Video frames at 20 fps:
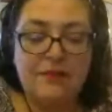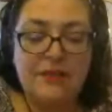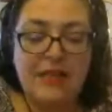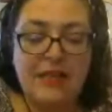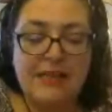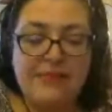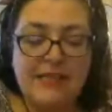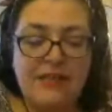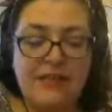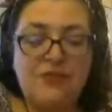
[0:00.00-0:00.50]

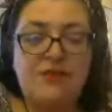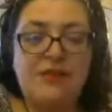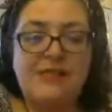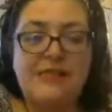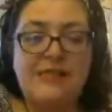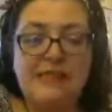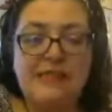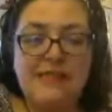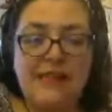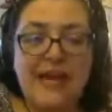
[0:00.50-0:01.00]
it's
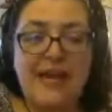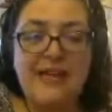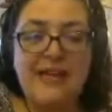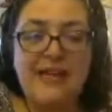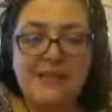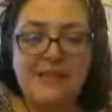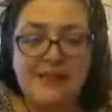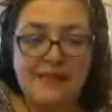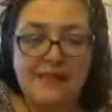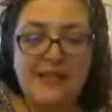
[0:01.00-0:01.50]
interesting to
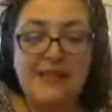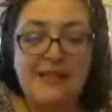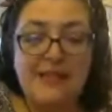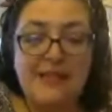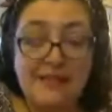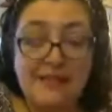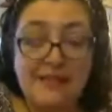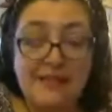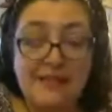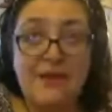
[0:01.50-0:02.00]
get
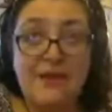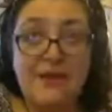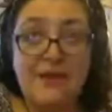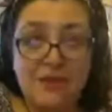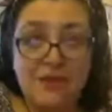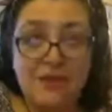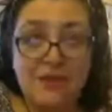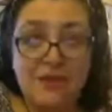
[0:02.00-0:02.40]
inside